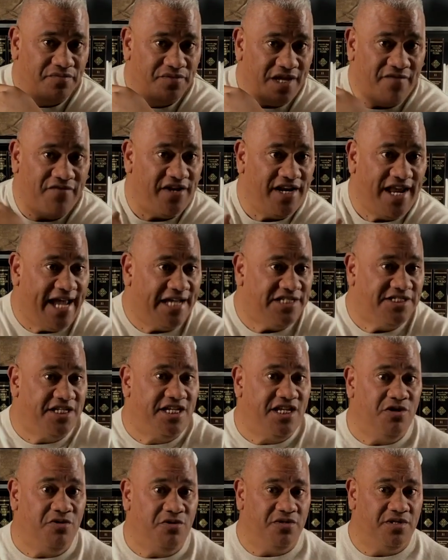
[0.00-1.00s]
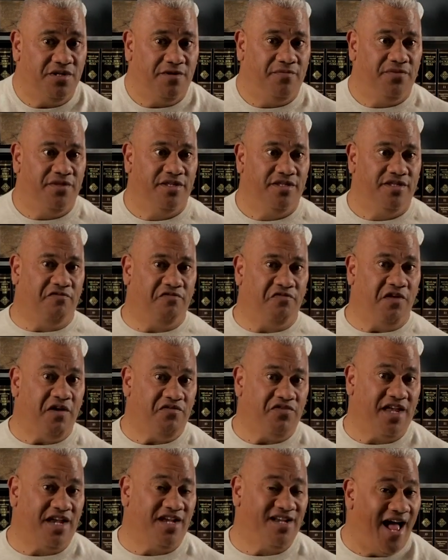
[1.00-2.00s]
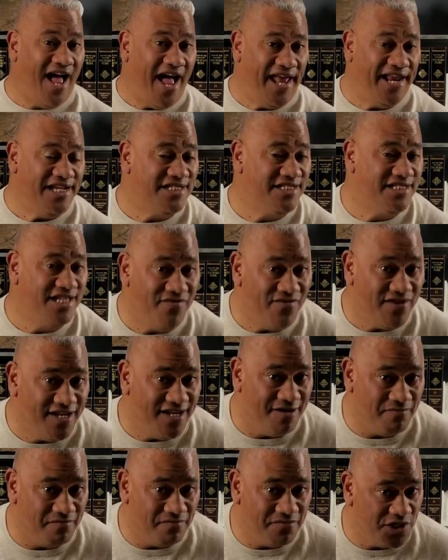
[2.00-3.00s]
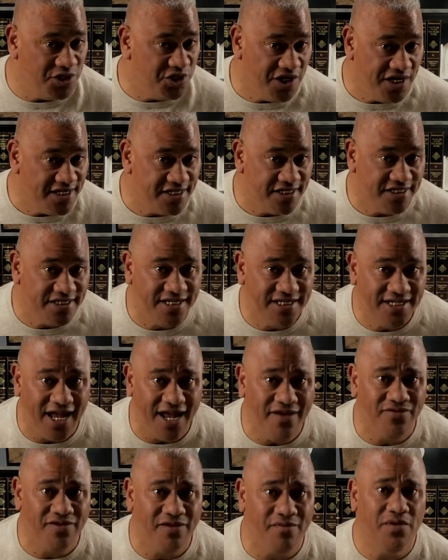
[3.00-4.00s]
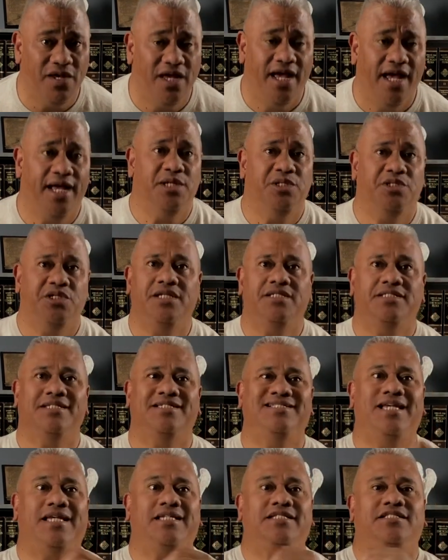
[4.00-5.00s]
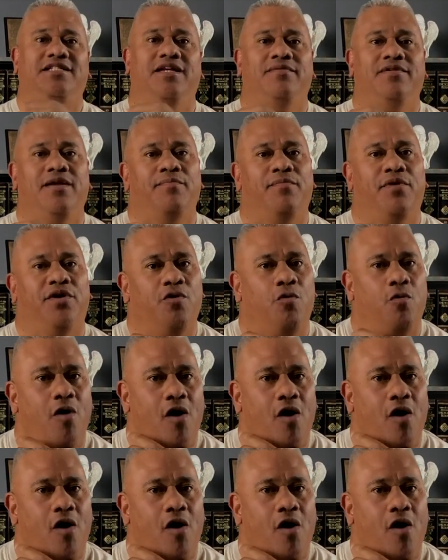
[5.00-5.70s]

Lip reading: They haven't executed the faith that God has given them, that Jesus had gave them. And Jesus tested them on the